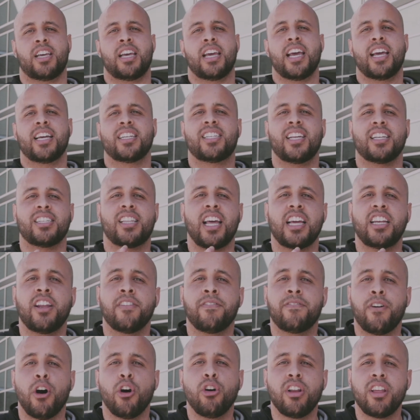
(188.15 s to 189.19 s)
It says, they
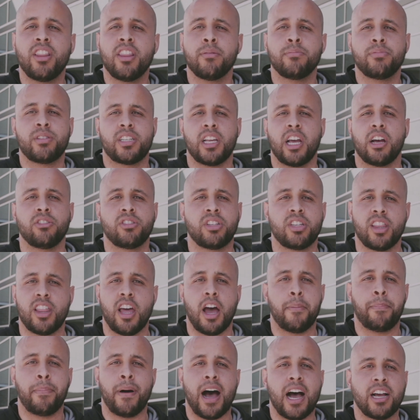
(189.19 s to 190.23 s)
devoted themselves to the
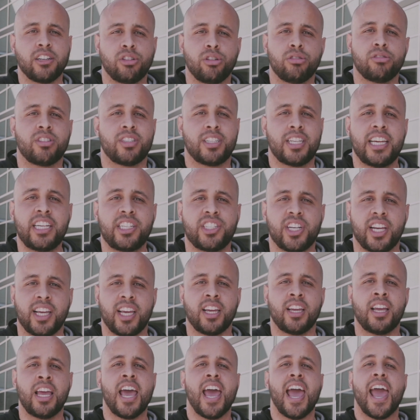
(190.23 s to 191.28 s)
apostles'
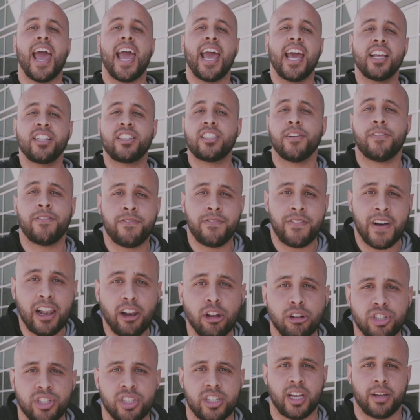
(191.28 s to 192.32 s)
teaching and to
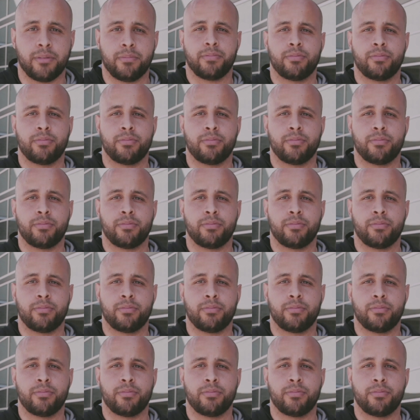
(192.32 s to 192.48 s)
fellowship,